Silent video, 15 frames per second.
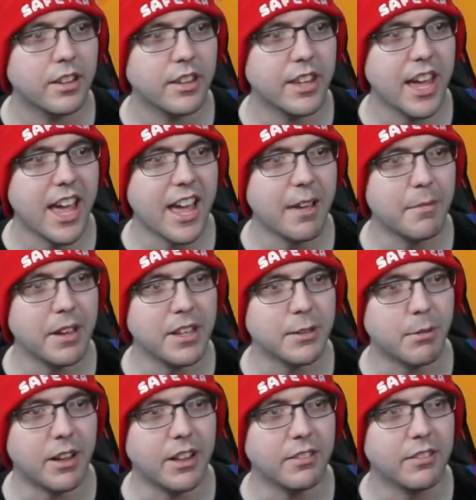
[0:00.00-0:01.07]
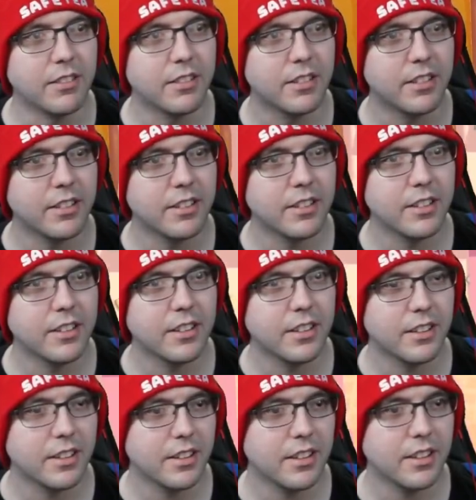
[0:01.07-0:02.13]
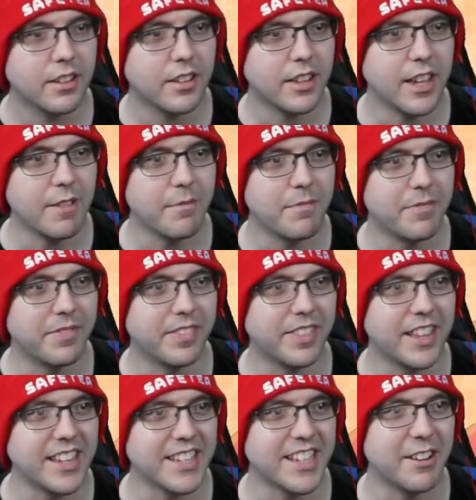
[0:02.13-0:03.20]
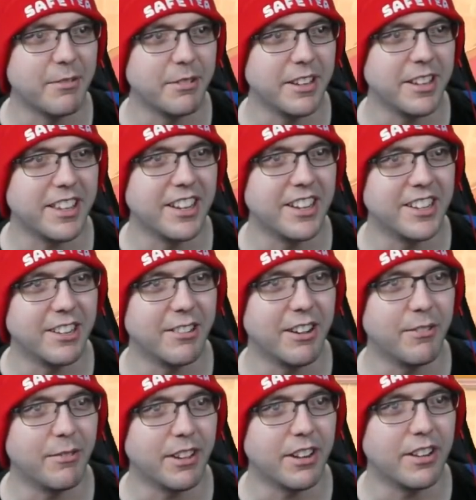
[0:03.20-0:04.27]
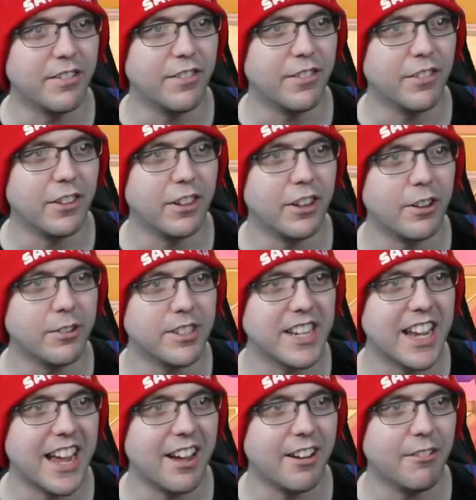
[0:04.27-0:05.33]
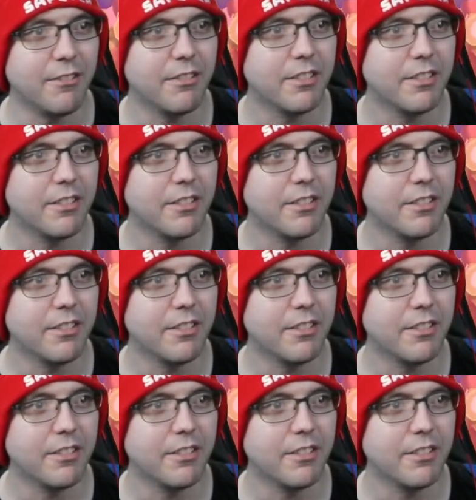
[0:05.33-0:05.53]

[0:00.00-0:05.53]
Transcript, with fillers: Yeah, may as well. yep, that's how we're gonna do it. We're gonna float out.